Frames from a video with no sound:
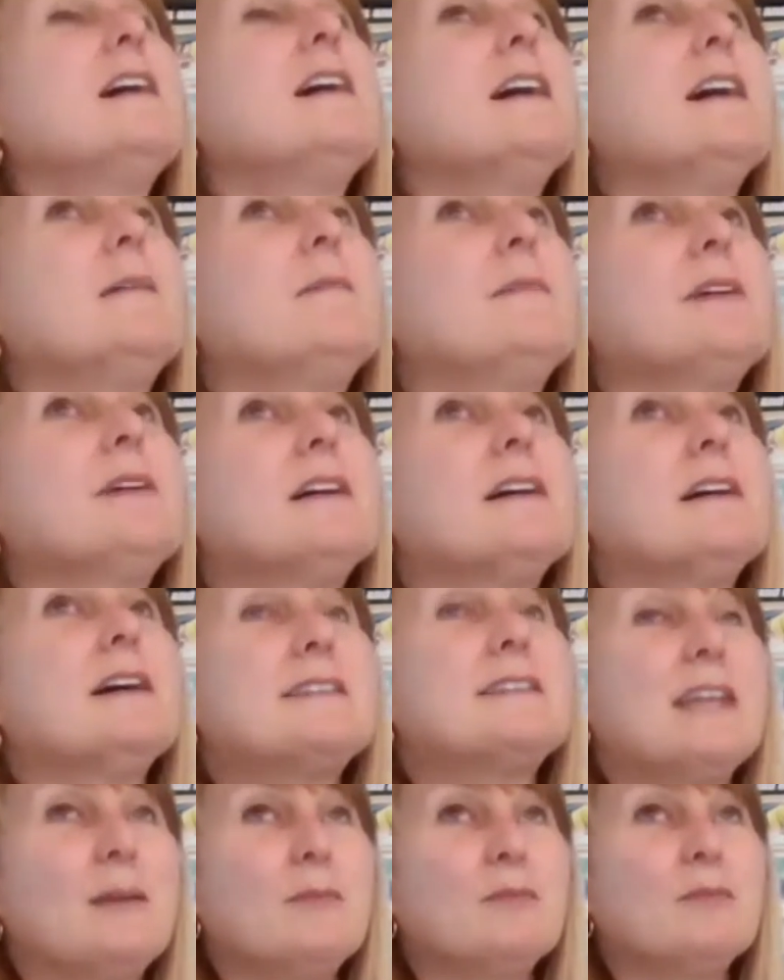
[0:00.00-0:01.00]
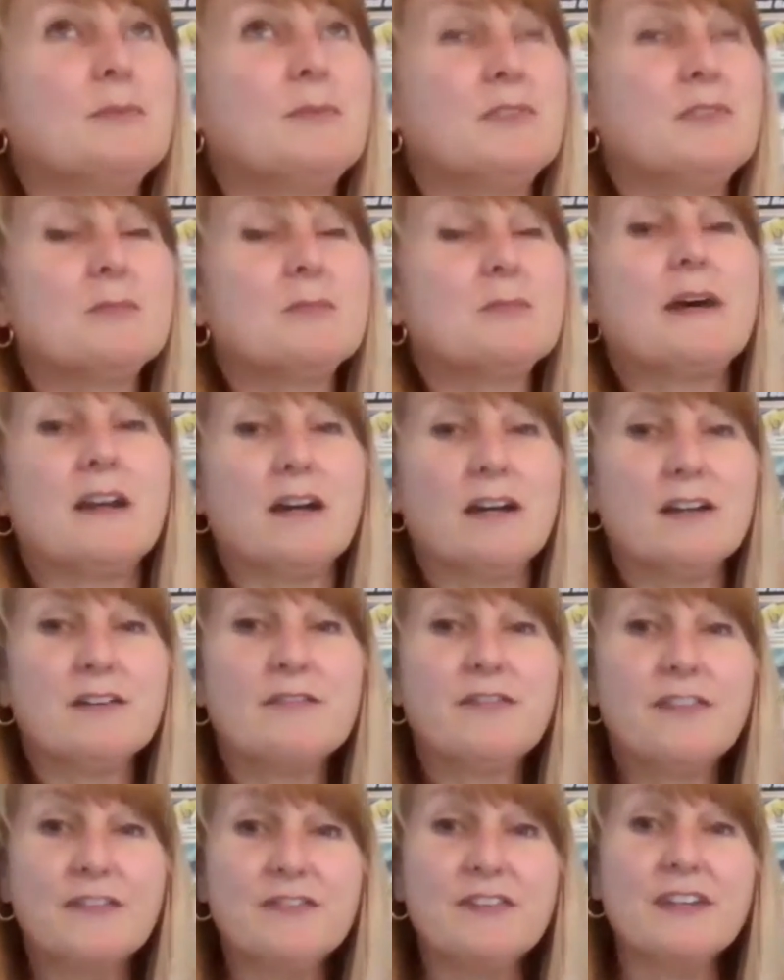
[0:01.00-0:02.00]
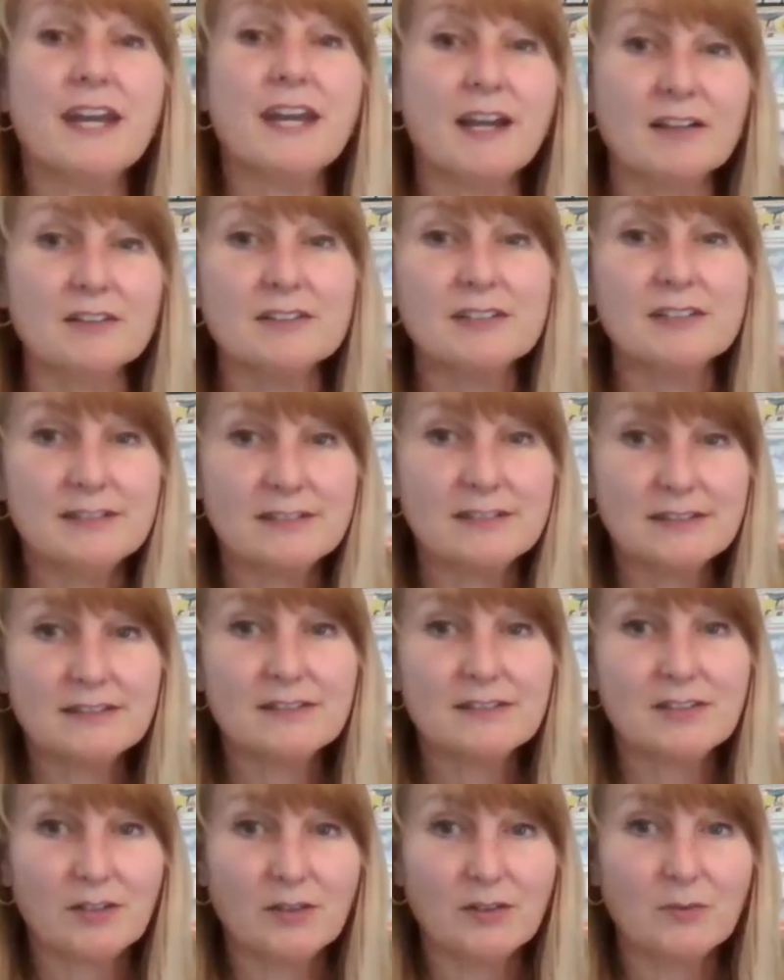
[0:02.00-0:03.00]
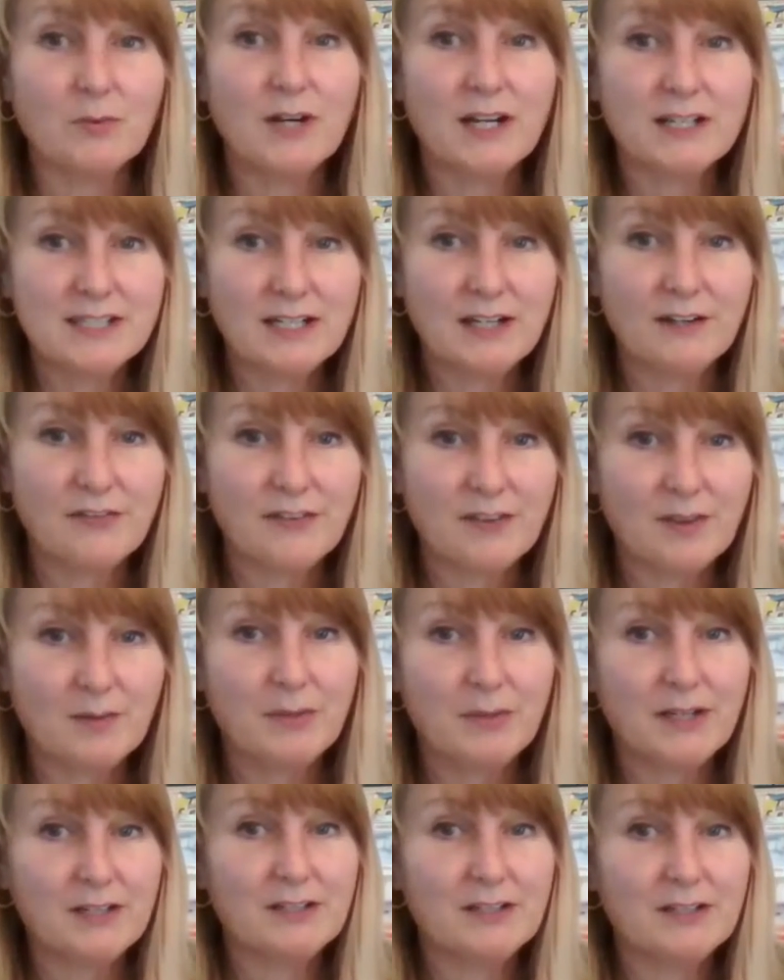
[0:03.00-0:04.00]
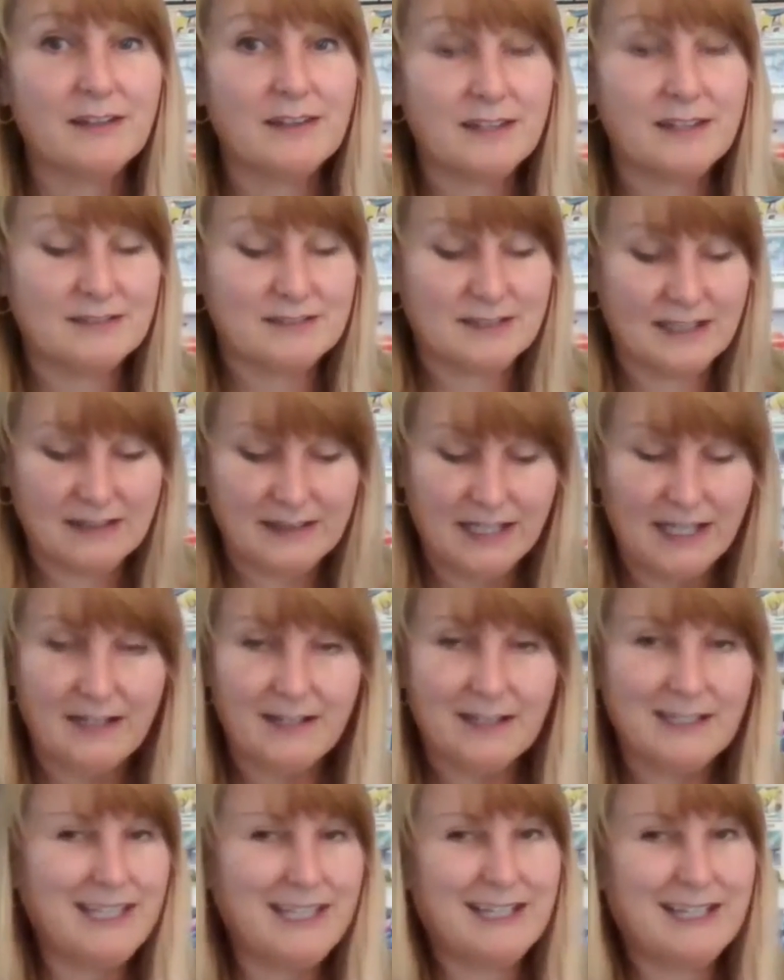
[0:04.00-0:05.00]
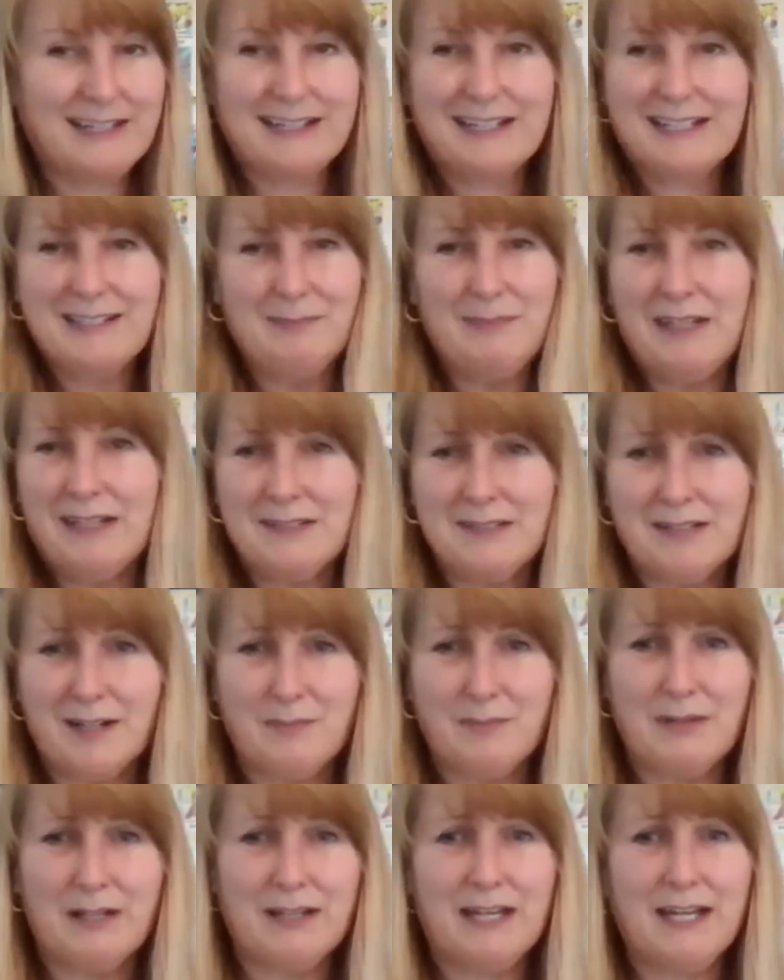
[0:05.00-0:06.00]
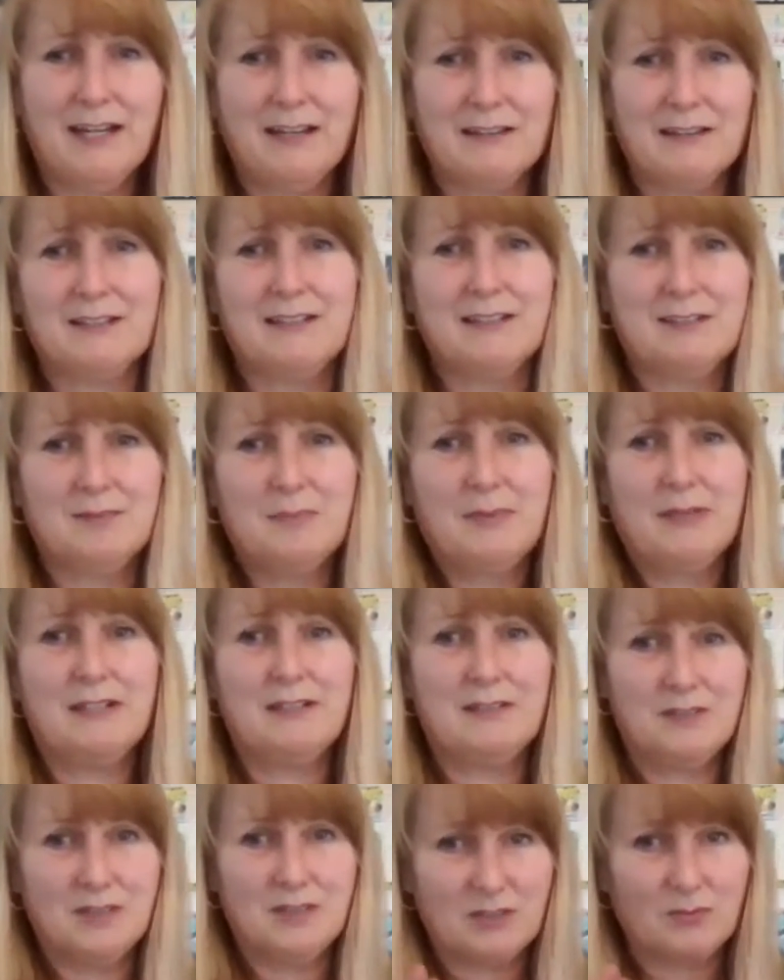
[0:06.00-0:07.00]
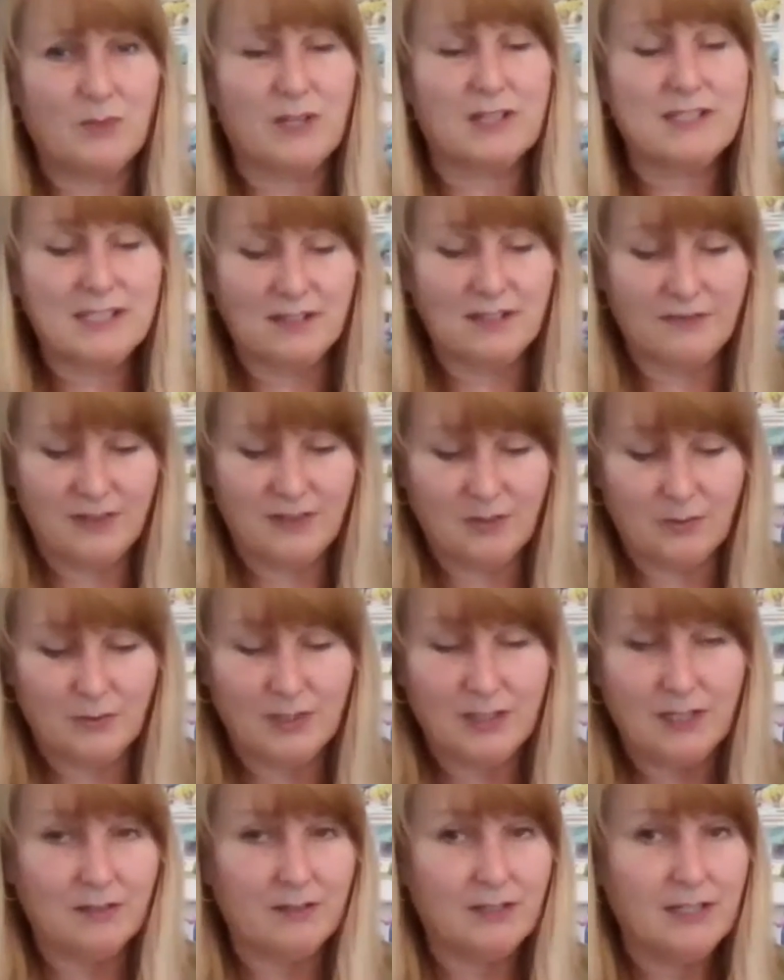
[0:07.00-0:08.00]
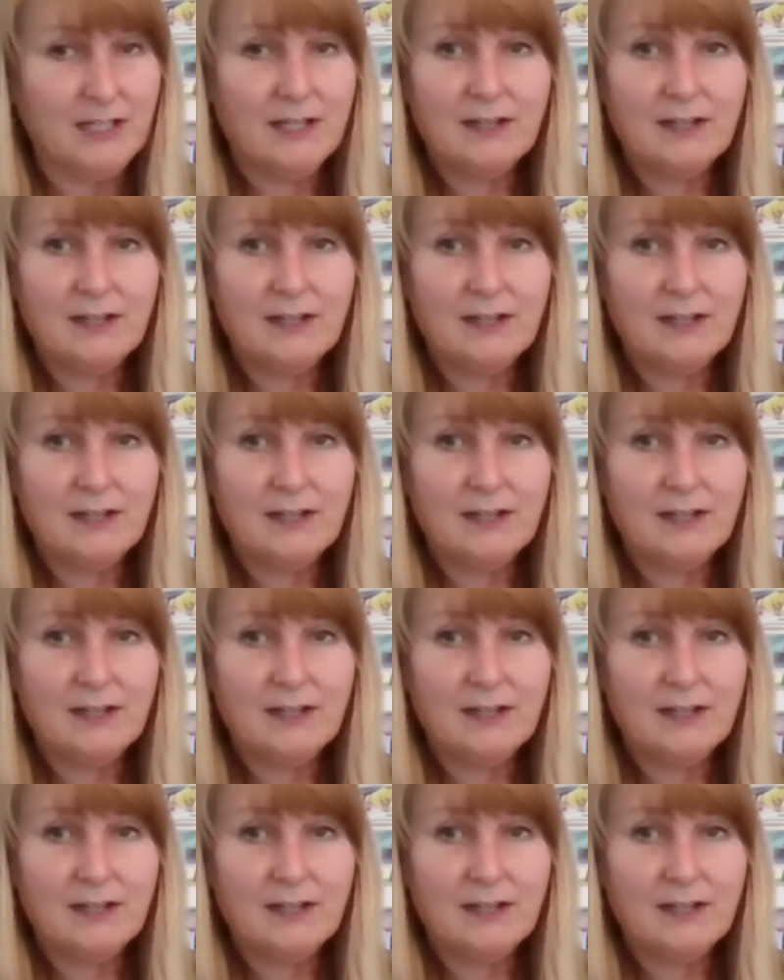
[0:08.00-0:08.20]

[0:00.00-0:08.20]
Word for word: um, a tablespoon is about 150 calories. So watch out for the butter and things like that. Again, I didn't mean to talk about calories, but just watch out for the oil.